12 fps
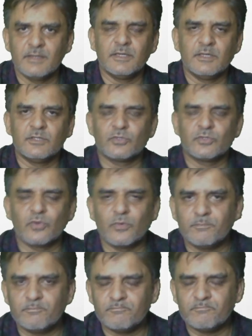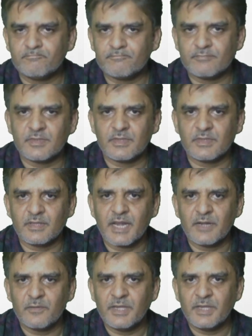So
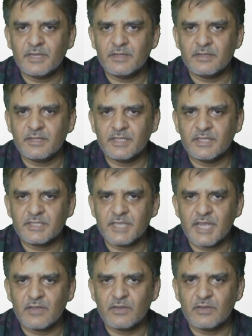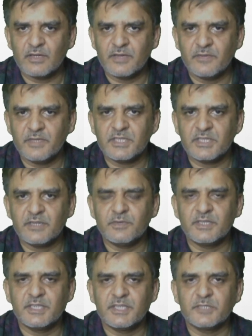that way, this angular deviation
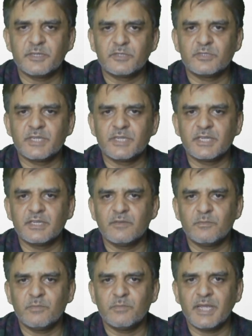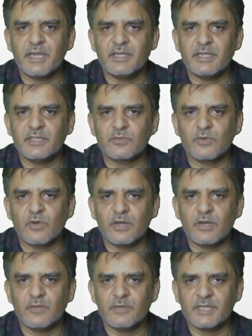with respect to sagittal plane is called
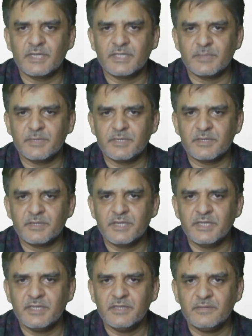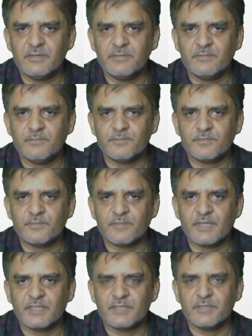our asymmetry here.
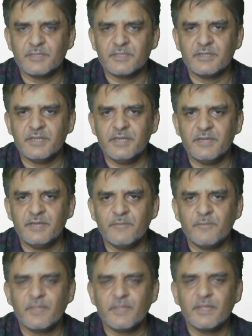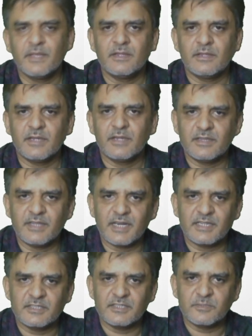Asymmetry,
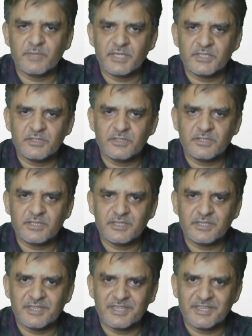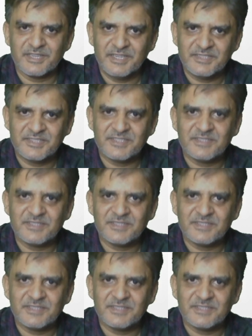that is measured in degrees.